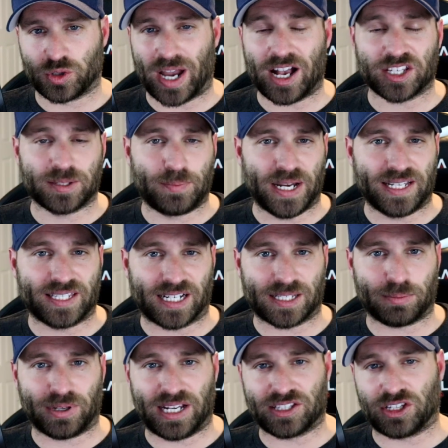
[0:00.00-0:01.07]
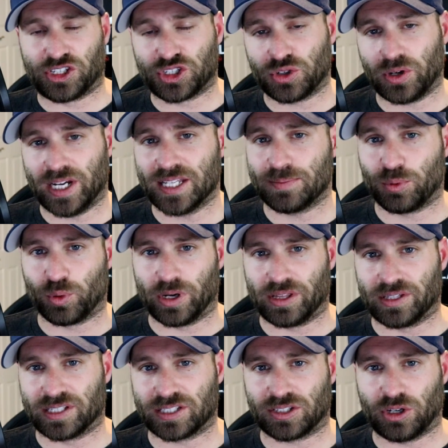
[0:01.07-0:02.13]
So how SpaceX plans on transporting
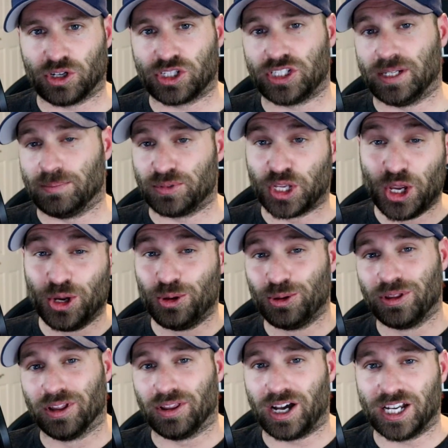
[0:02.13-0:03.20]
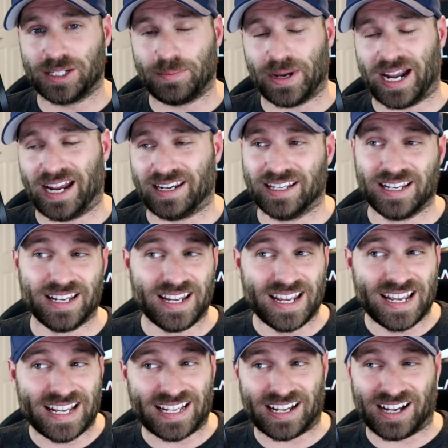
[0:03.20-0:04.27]
the Starship to the launch pad
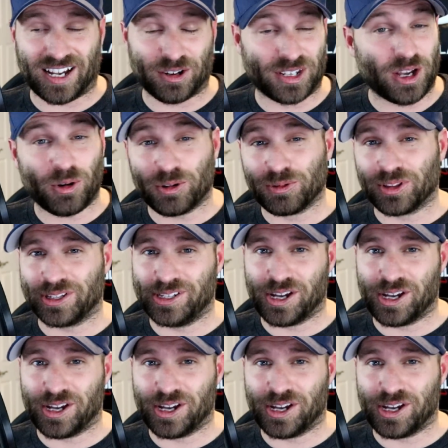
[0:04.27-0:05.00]
uh, no one really